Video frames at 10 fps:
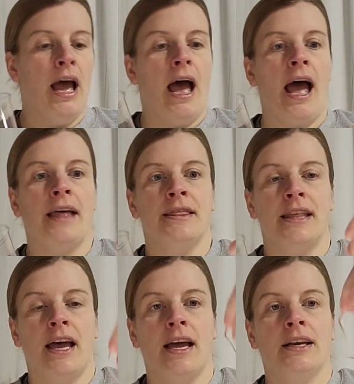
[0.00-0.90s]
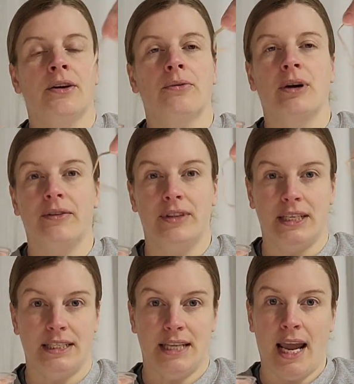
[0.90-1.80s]
and then one of the
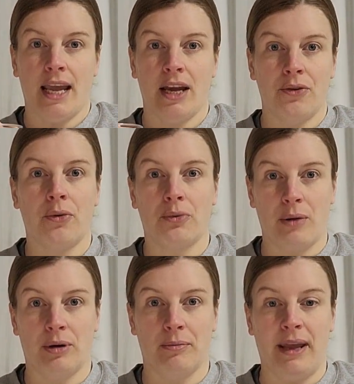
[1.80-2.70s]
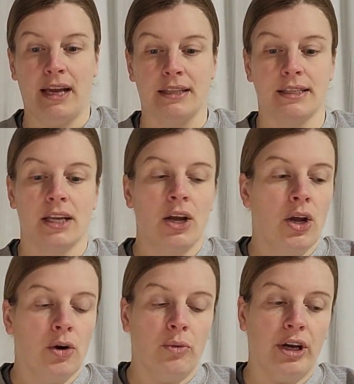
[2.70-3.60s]
tan rubber bands.
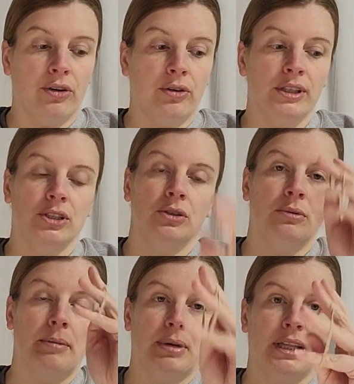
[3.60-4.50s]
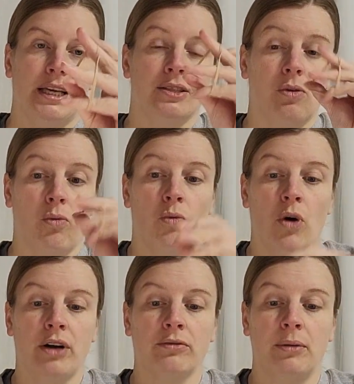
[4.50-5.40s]
We are going to place
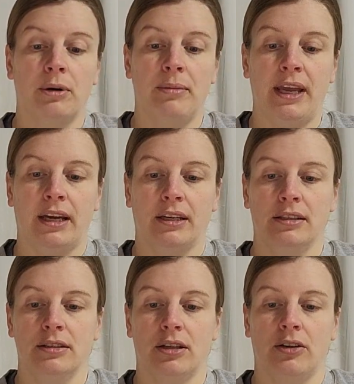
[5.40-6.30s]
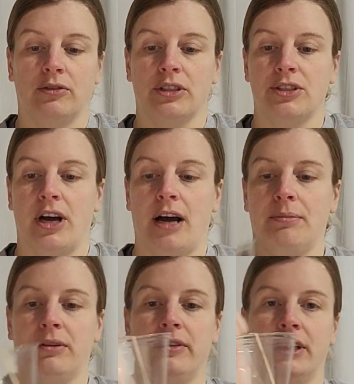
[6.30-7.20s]
one rubber band over top
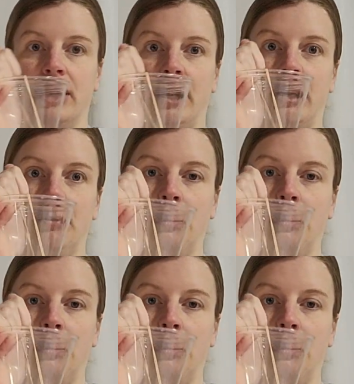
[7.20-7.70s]
of the cup